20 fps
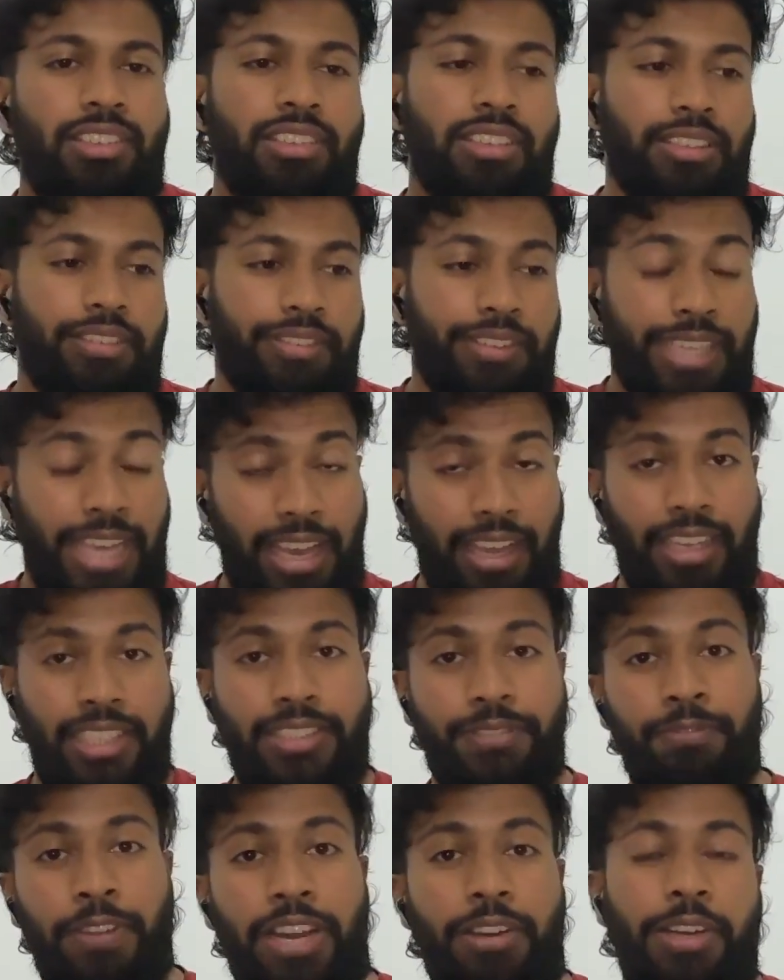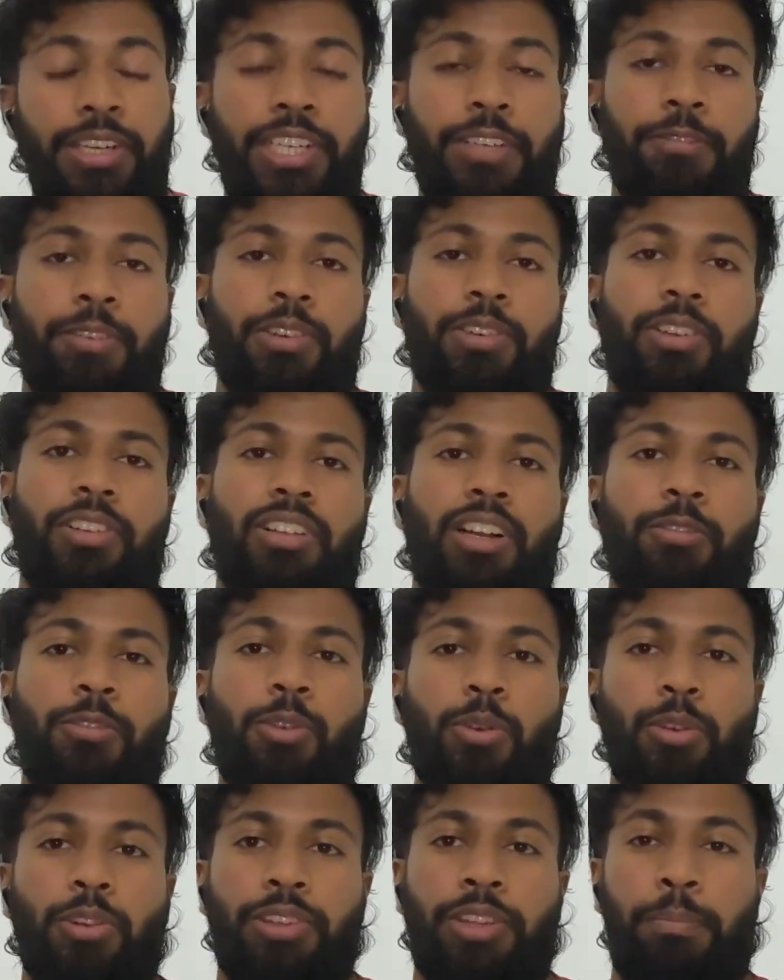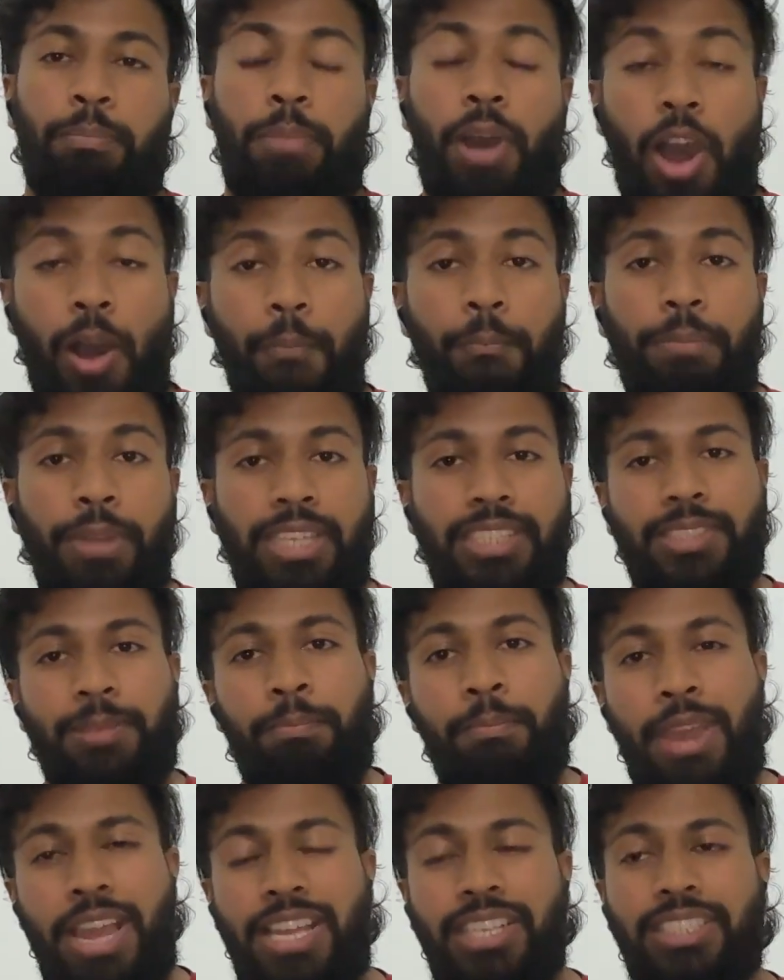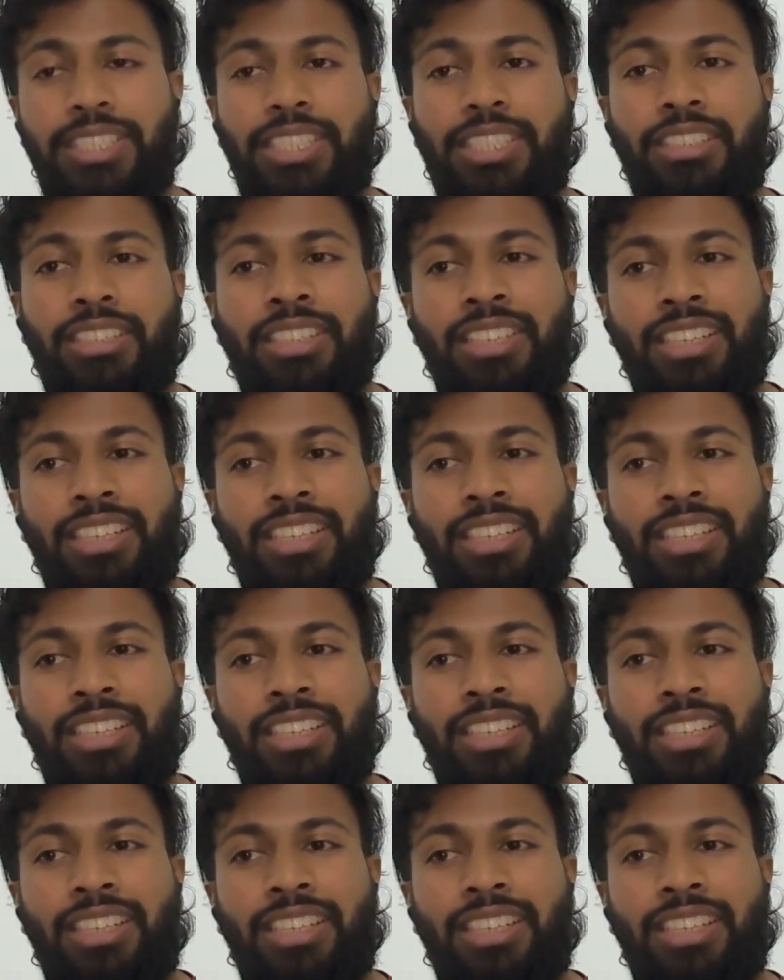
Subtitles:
yeah, it's very difficult. Of course, the pump is amazing.